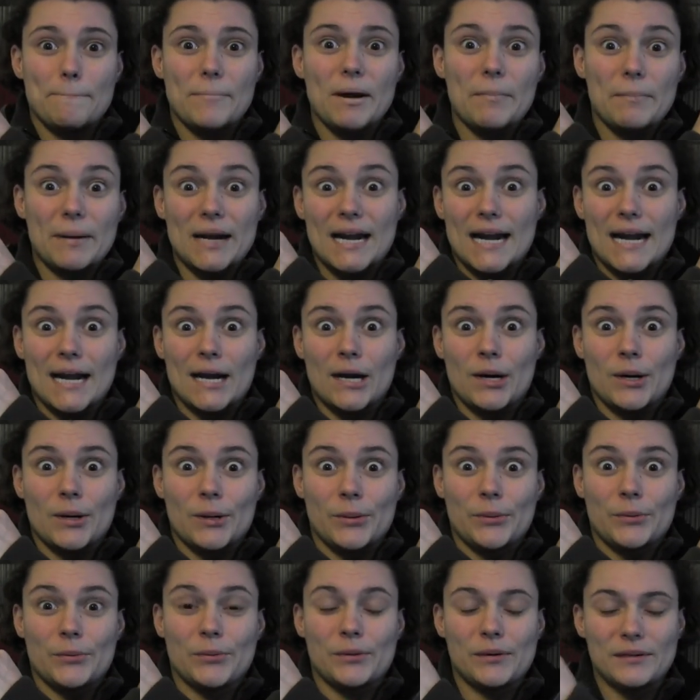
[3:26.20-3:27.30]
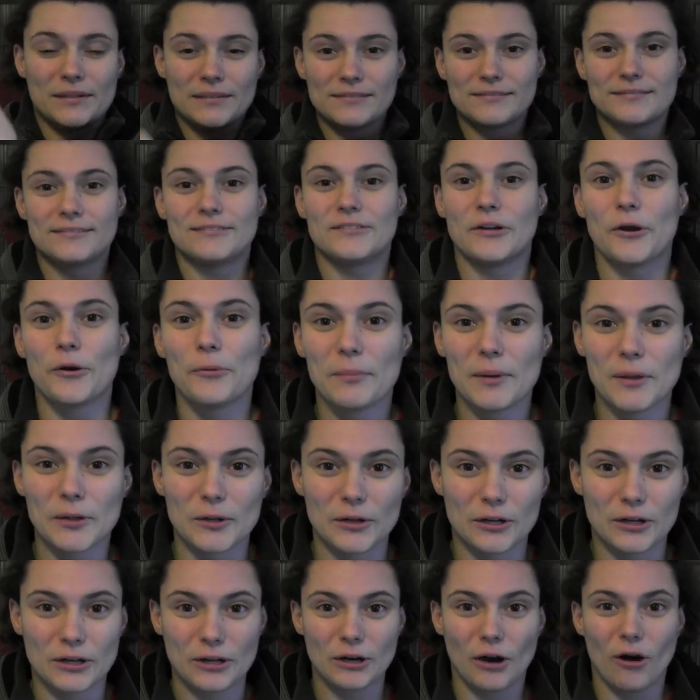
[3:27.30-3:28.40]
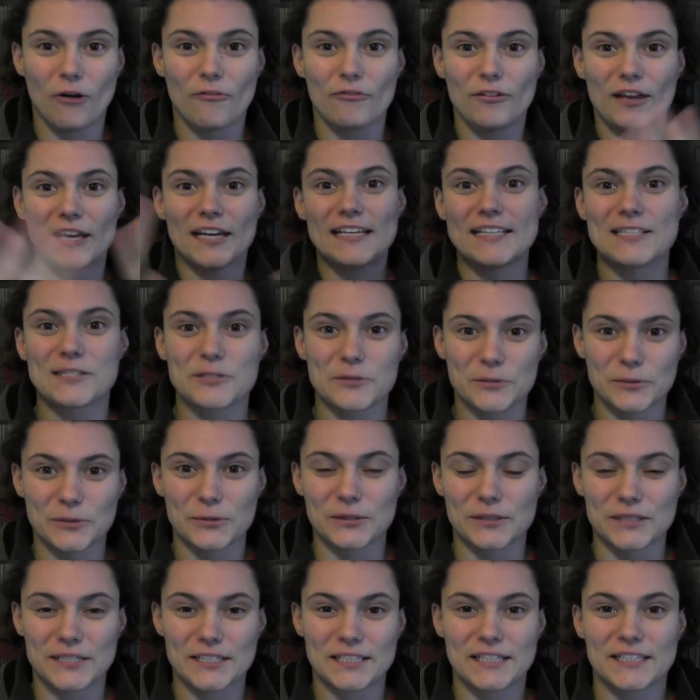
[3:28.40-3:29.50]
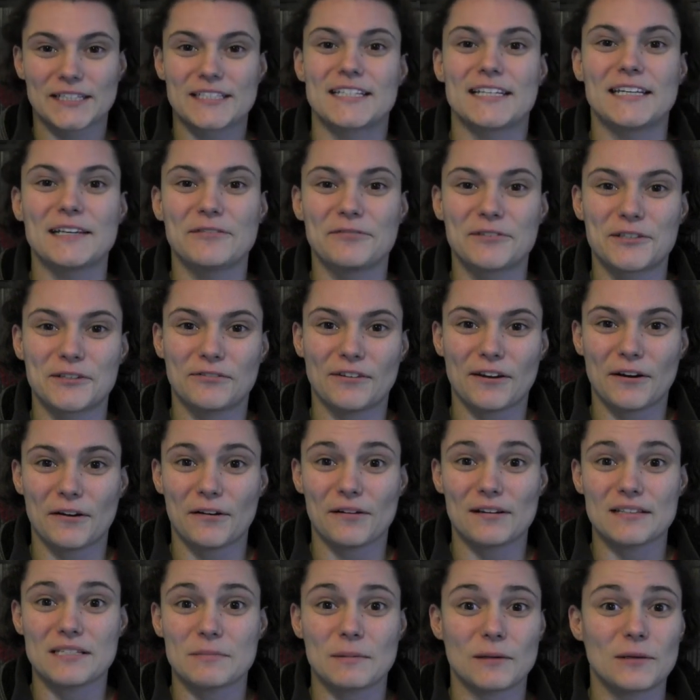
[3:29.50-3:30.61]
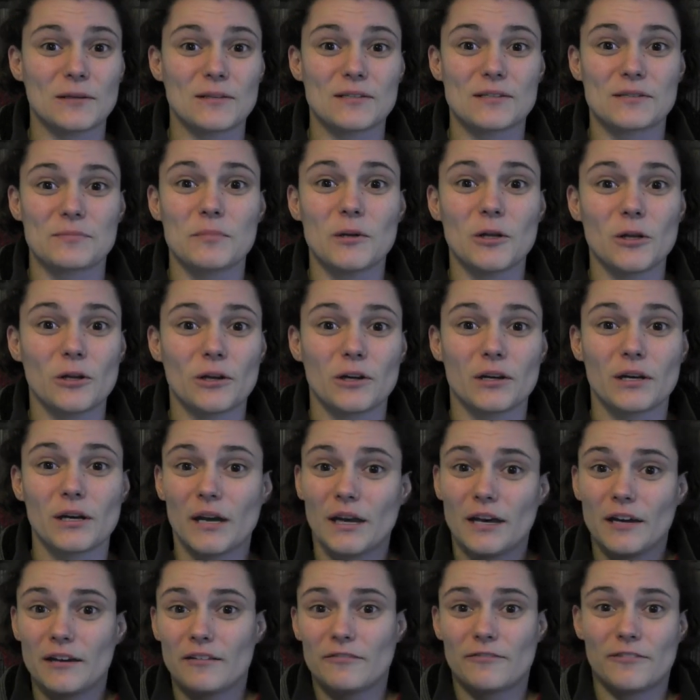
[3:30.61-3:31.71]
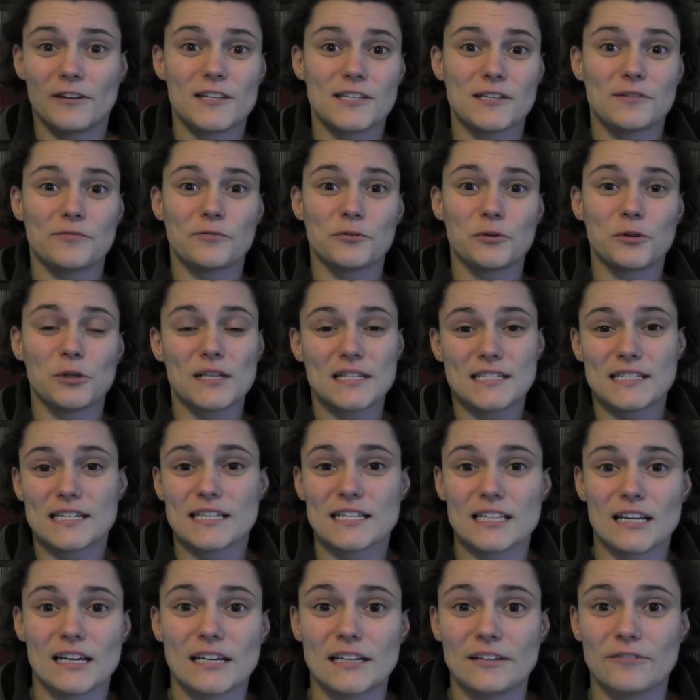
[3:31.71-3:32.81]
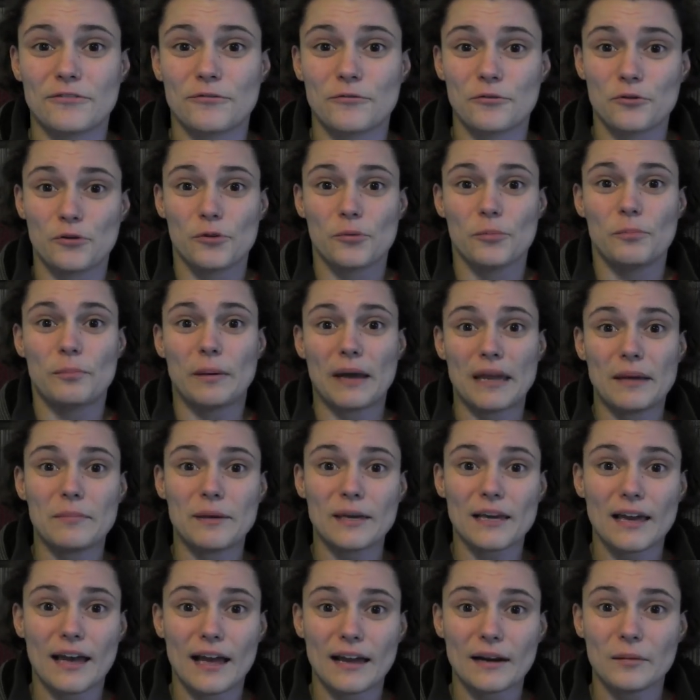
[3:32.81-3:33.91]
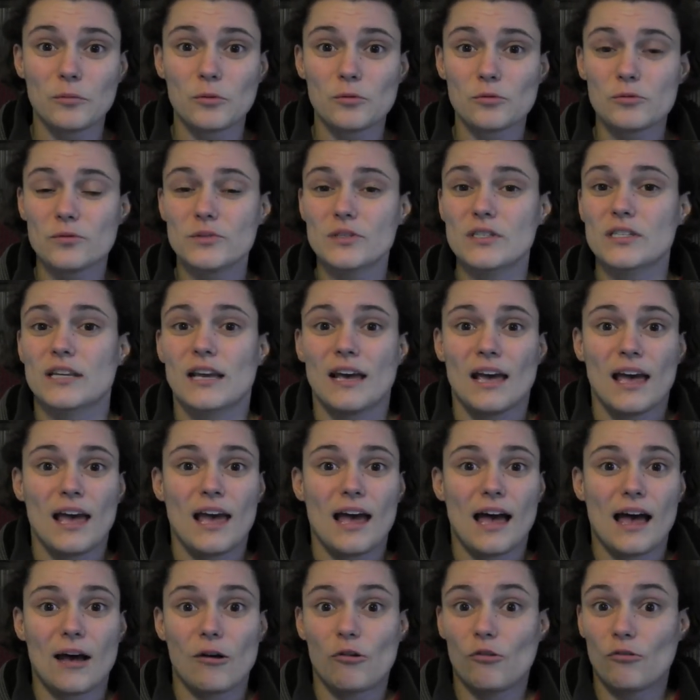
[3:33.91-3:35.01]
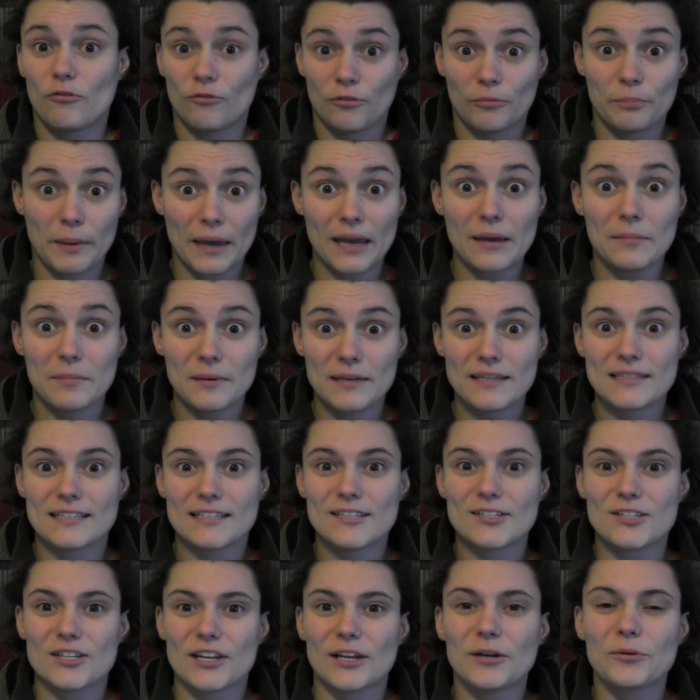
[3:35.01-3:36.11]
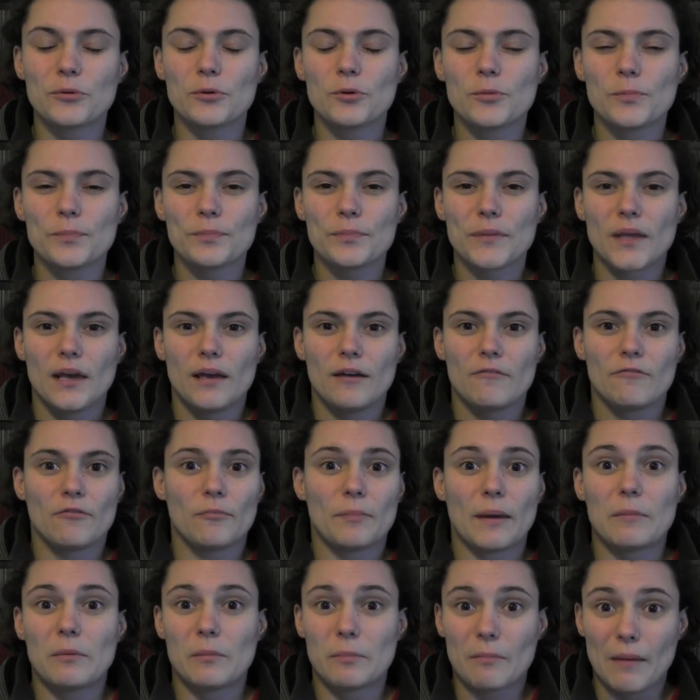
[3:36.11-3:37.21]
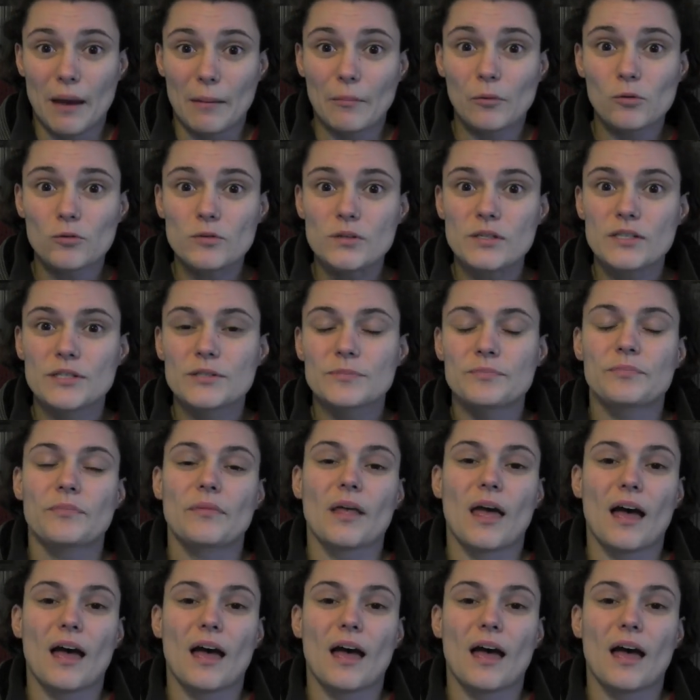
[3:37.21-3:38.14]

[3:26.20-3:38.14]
no milk of any sort to give to ferrets, because milk, first of all, is designed for baby animals or for babies in general, for baby mammals.